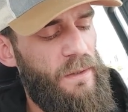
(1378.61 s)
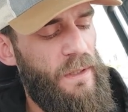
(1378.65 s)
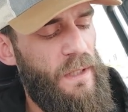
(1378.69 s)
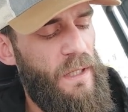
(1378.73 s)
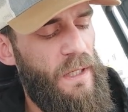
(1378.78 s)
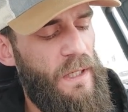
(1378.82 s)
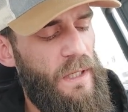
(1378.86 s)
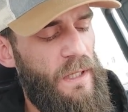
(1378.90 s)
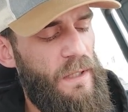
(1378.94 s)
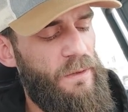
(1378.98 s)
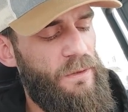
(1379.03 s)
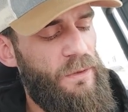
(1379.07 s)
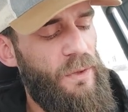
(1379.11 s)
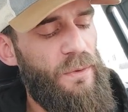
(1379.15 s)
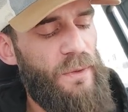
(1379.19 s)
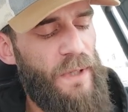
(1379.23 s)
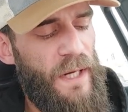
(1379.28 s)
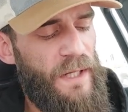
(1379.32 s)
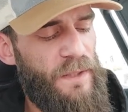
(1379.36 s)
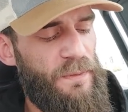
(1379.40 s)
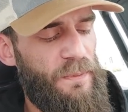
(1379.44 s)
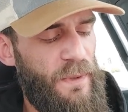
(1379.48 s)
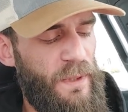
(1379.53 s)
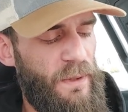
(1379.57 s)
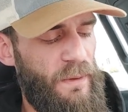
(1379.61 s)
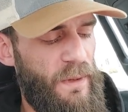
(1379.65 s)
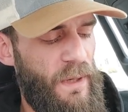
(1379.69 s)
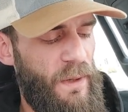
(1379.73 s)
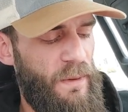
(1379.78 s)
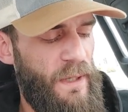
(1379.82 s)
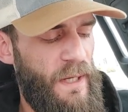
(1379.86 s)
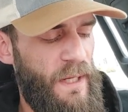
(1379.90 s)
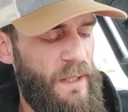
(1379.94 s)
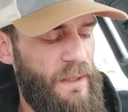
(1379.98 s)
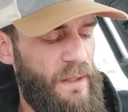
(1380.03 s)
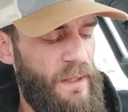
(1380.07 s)
2 nights we were
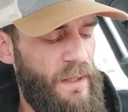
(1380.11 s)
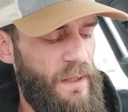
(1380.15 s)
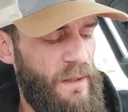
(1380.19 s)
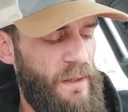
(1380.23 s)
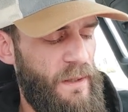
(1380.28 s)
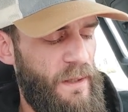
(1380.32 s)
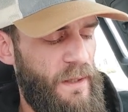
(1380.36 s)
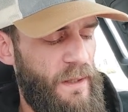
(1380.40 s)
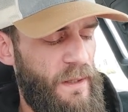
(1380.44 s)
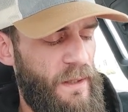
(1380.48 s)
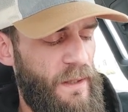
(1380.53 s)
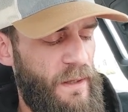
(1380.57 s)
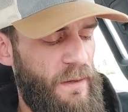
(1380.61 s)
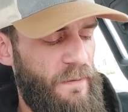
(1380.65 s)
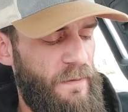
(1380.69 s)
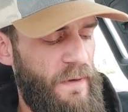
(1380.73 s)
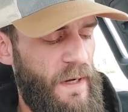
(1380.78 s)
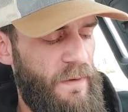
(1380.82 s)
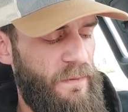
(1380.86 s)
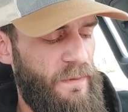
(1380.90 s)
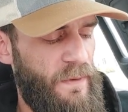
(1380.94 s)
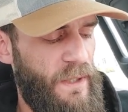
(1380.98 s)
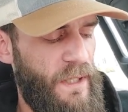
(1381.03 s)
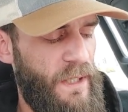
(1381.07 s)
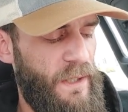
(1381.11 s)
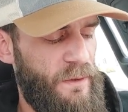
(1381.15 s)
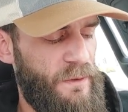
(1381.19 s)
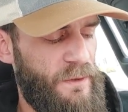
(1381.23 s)
out at our favorite hill